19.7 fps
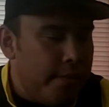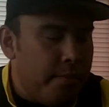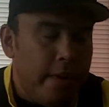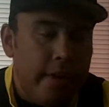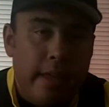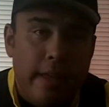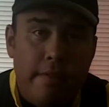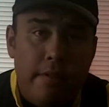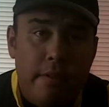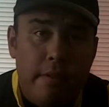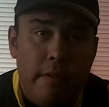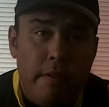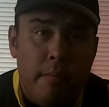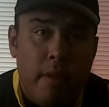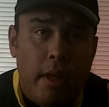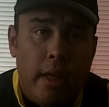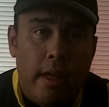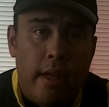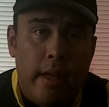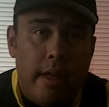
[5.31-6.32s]
just want to give you
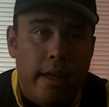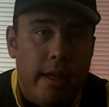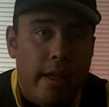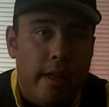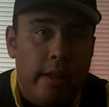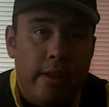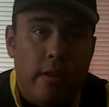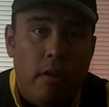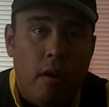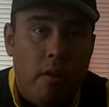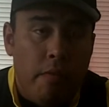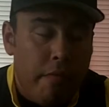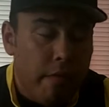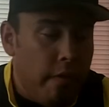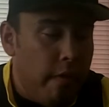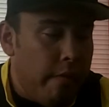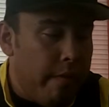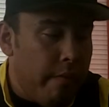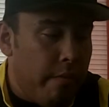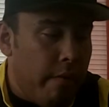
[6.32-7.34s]
a little
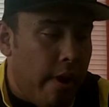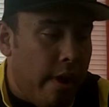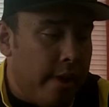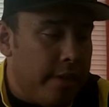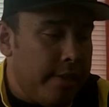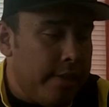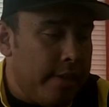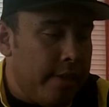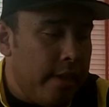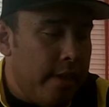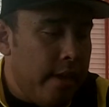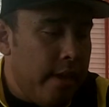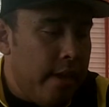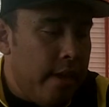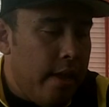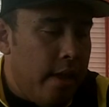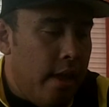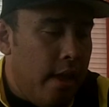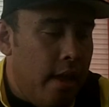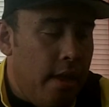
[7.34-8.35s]
overview of the rods.
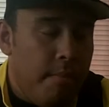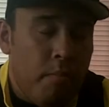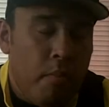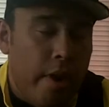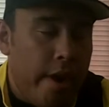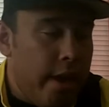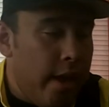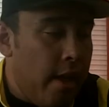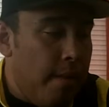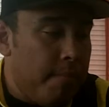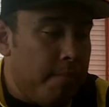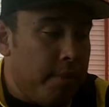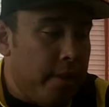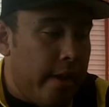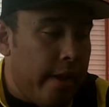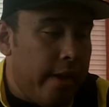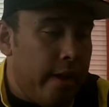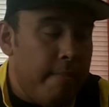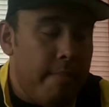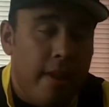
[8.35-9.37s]
Right now I'm
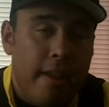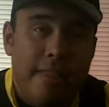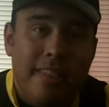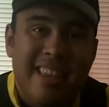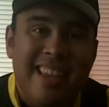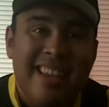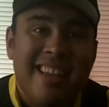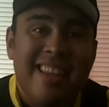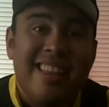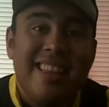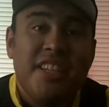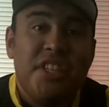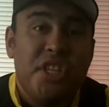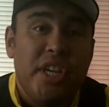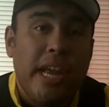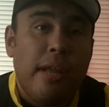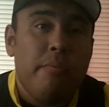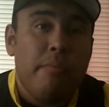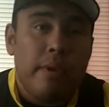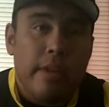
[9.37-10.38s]
talking about the
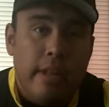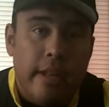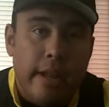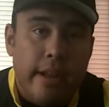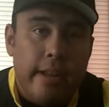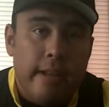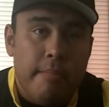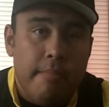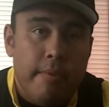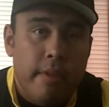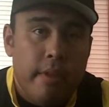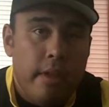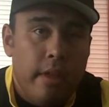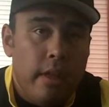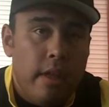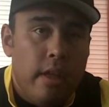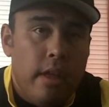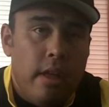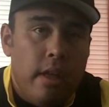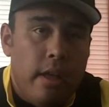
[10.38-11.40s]
Jade Wood lineup.
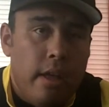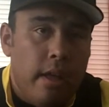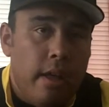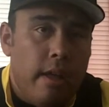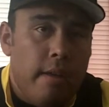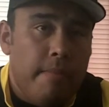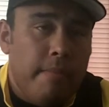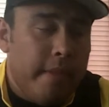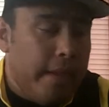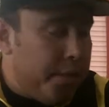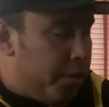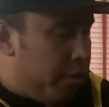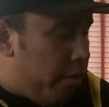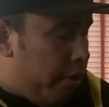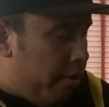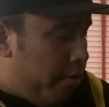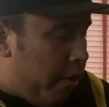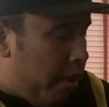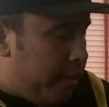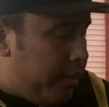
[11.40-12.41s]
These are the
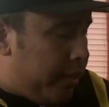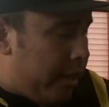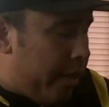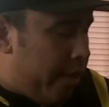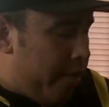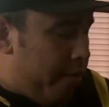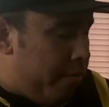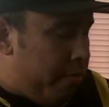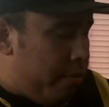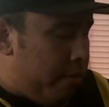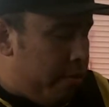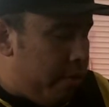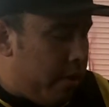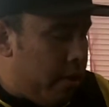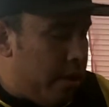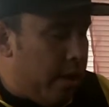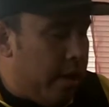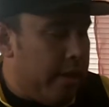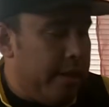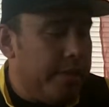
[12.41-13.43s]
only rods that I own.
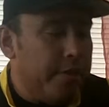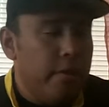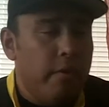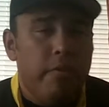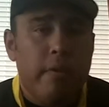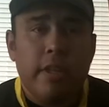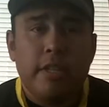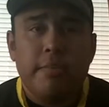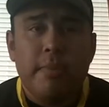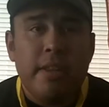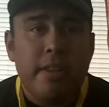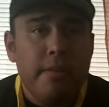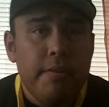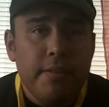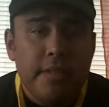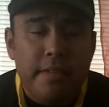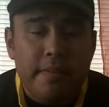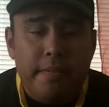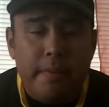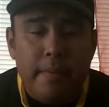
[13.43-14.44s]
These are the only rods I've been
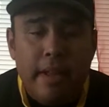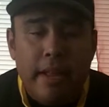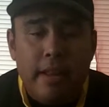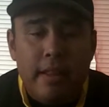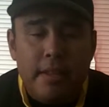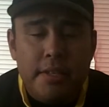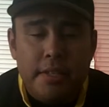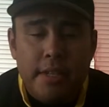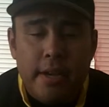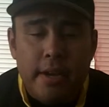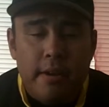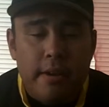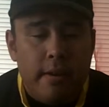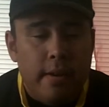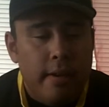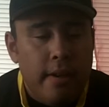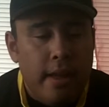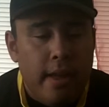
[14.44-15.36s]
using for the beginning of this year.